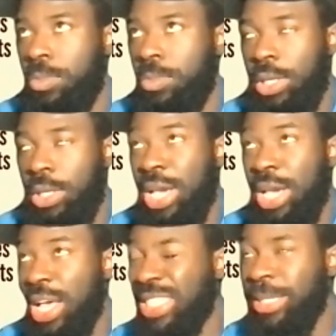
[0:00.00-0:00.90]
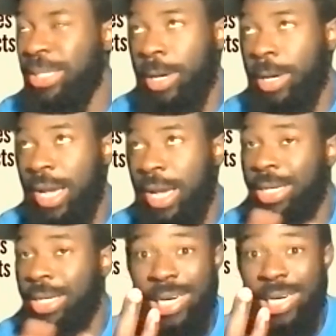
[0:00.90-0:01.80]
yeah, that's about. I think
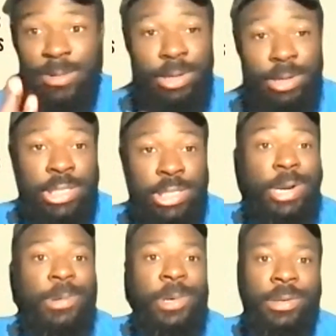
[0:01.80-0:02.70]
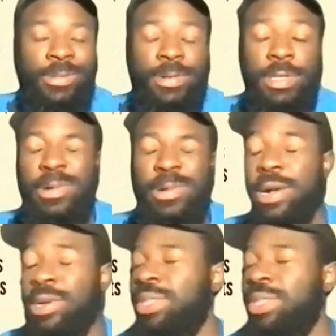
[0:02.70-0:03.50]
Clyde Edwards-Helaire went in the first round.